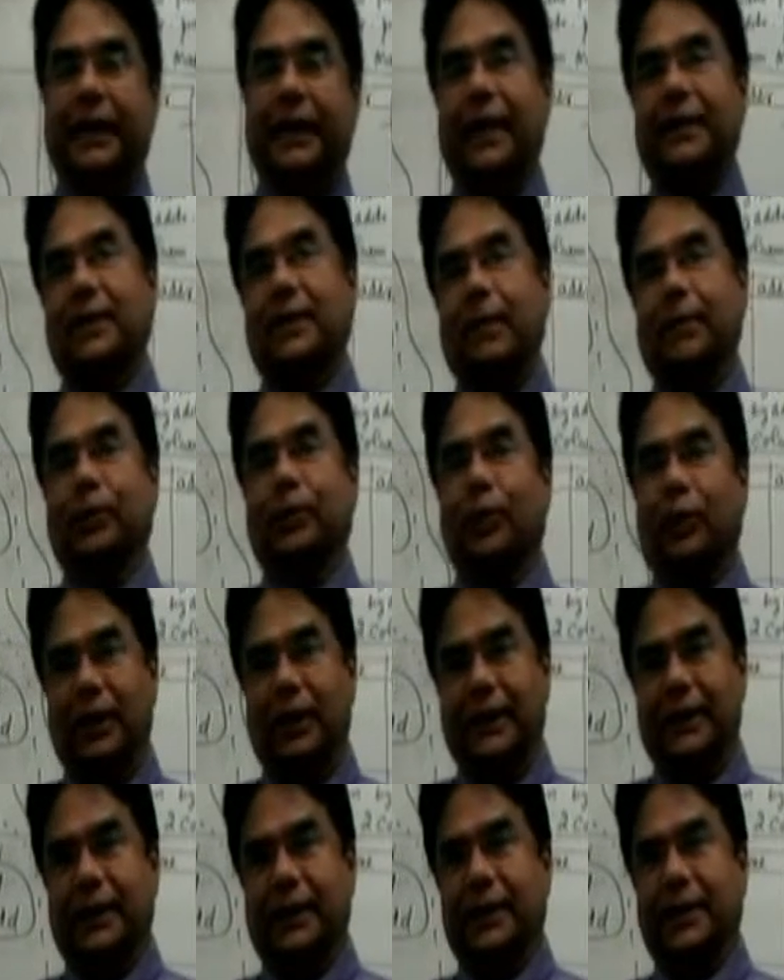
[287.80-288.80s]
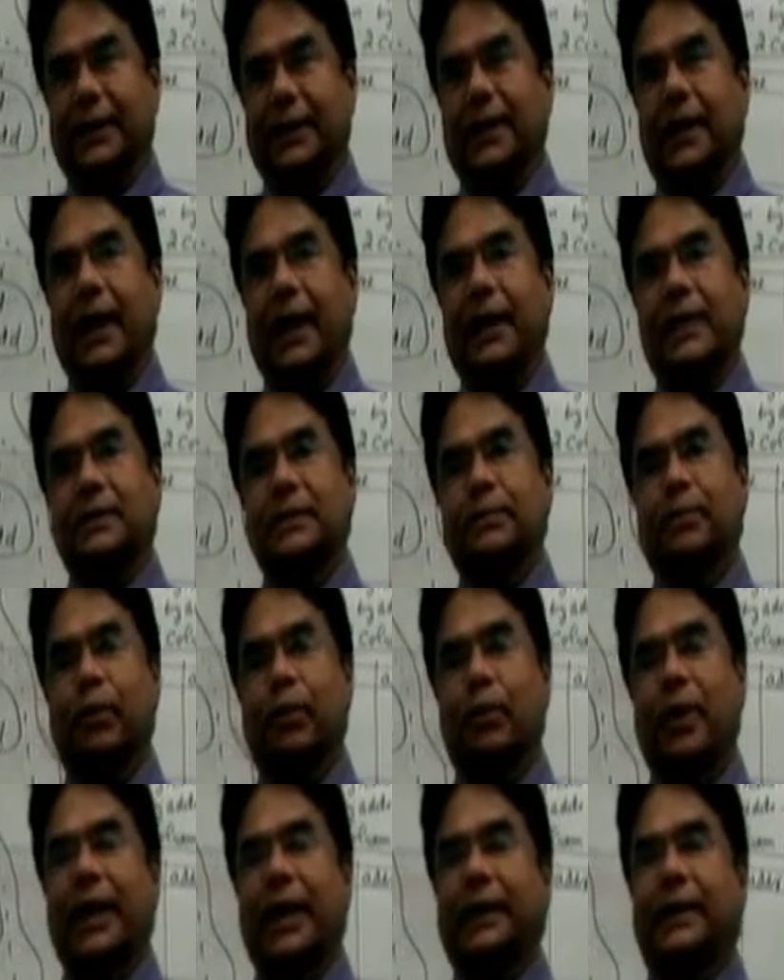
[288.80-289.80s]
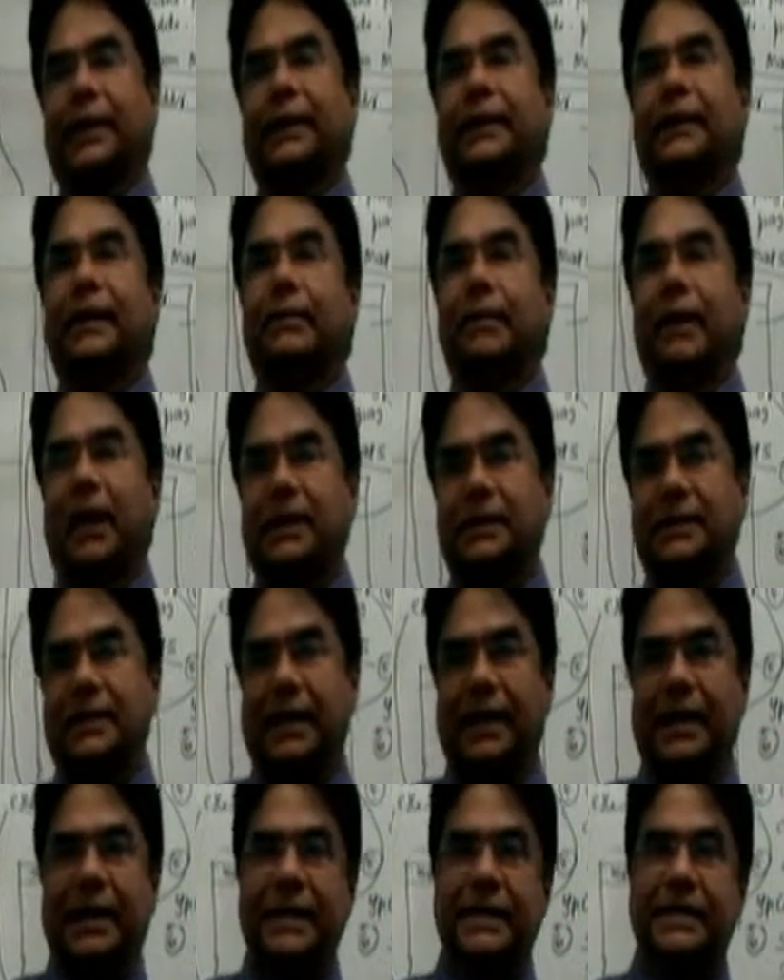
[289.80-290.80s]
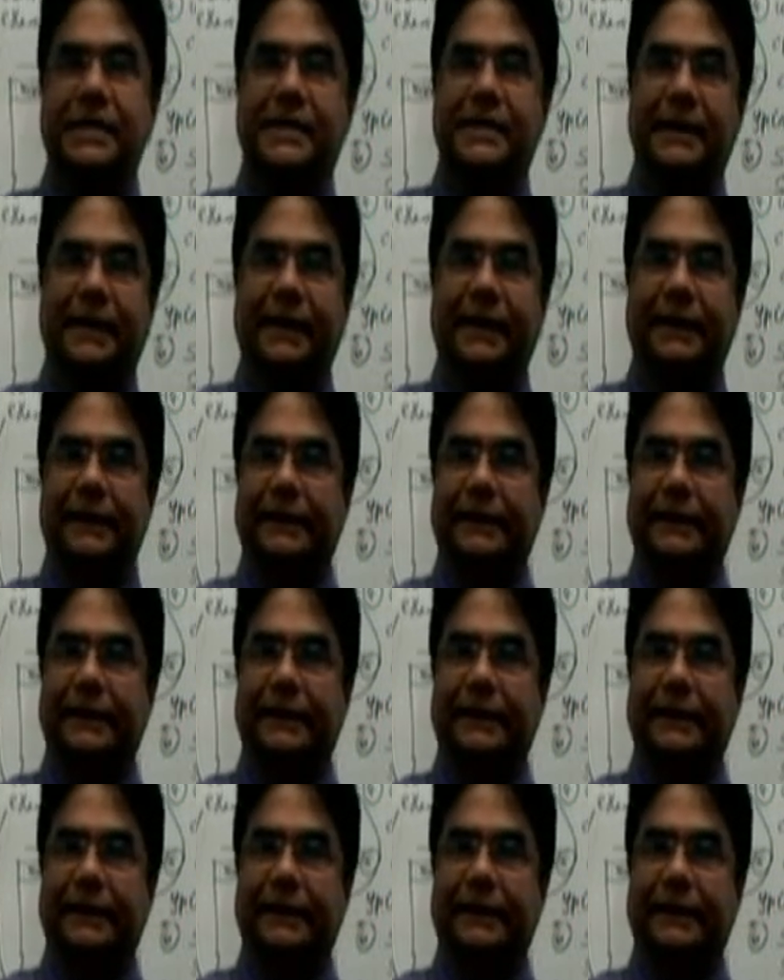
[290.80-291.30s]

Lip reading: You can support only 30 clients, provided the master is